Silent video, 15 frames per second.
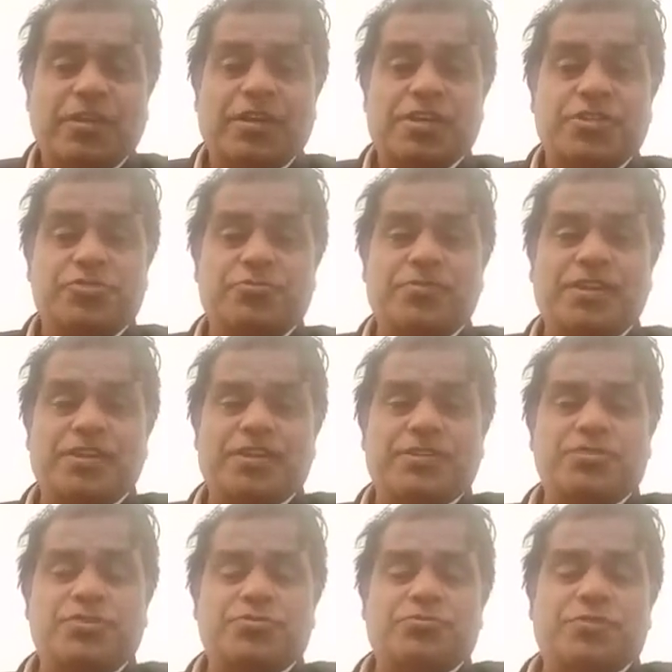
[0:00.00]
Australian
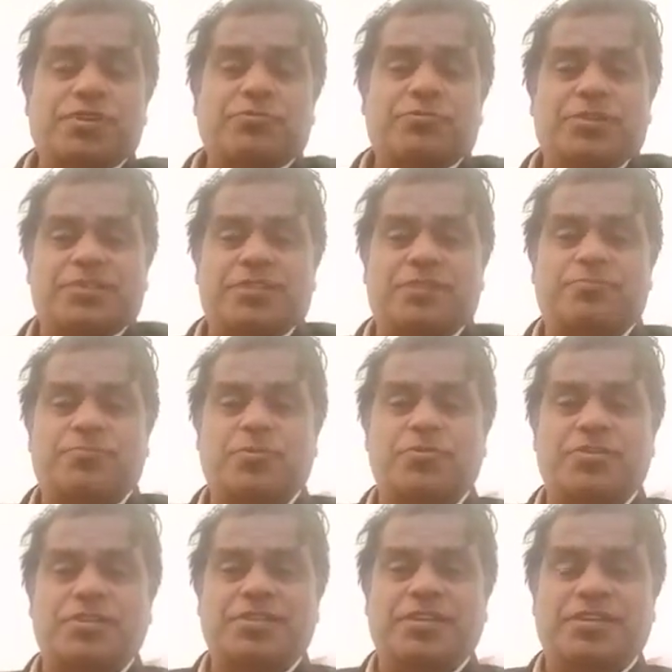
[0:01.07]
student visa
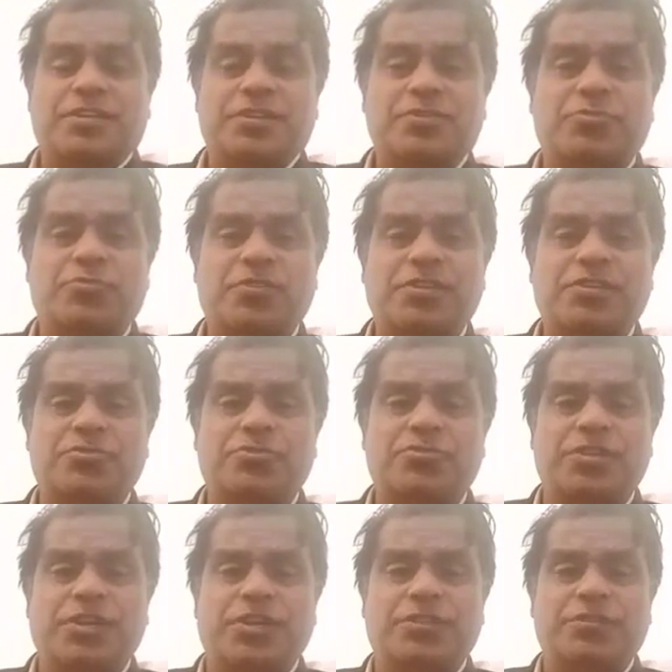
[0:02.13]
processing is going to
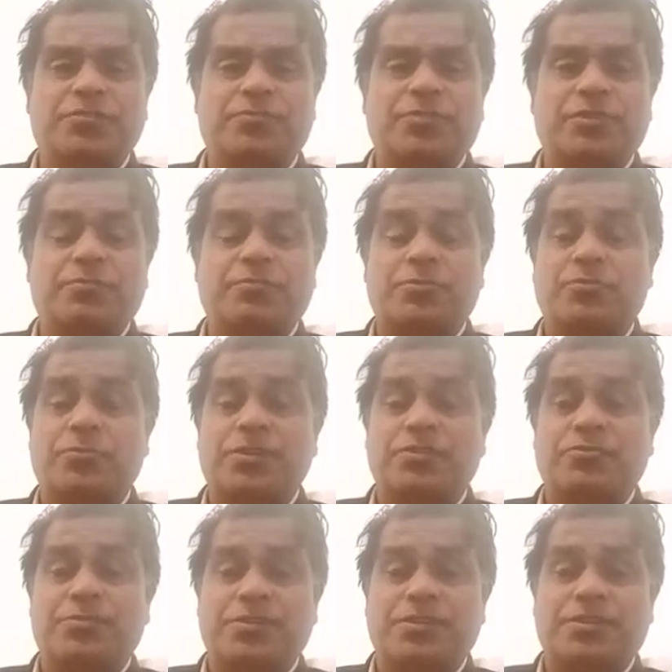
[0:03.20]
change from
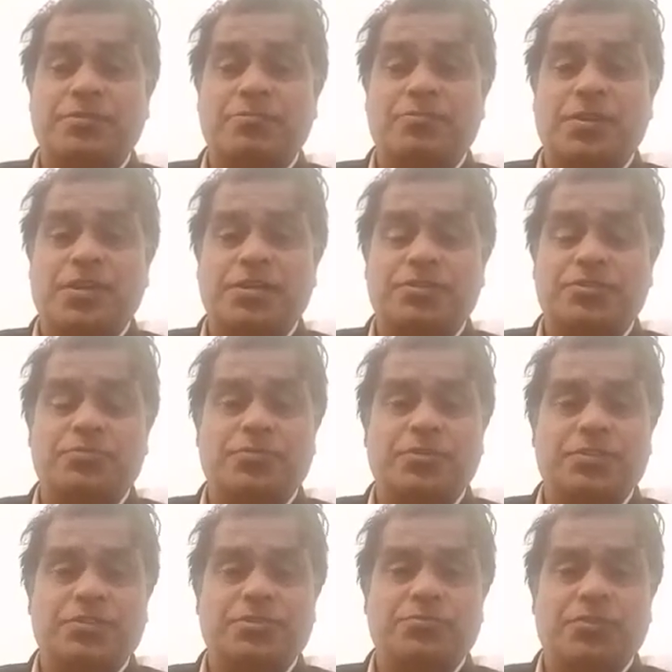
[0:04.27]
23rd March
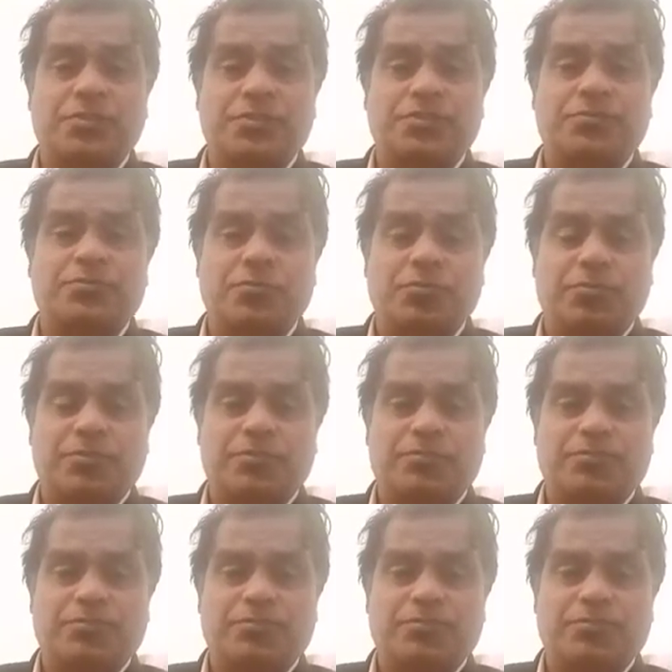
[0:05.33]
2024.